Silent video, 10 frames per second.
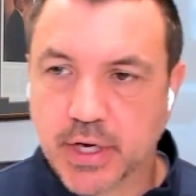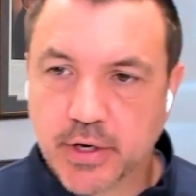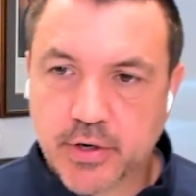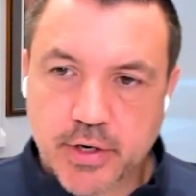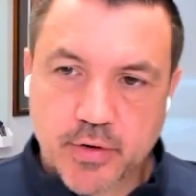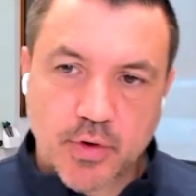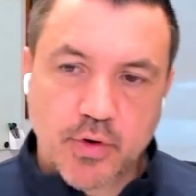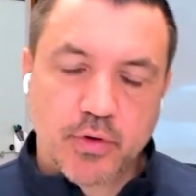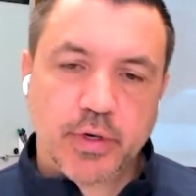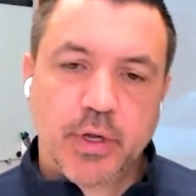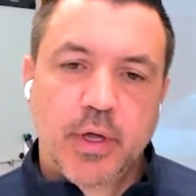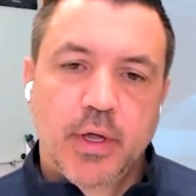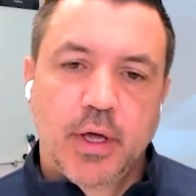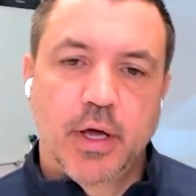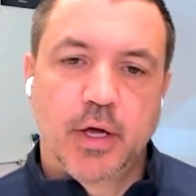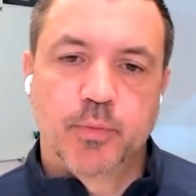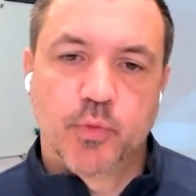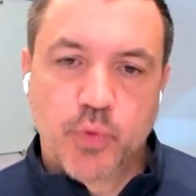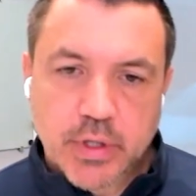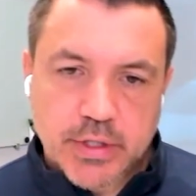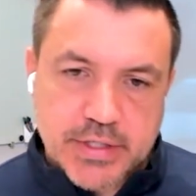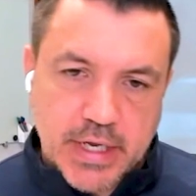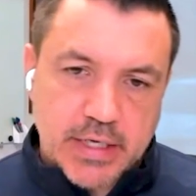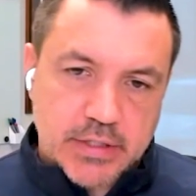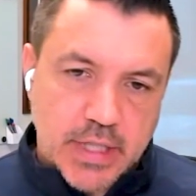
100-year-old real estate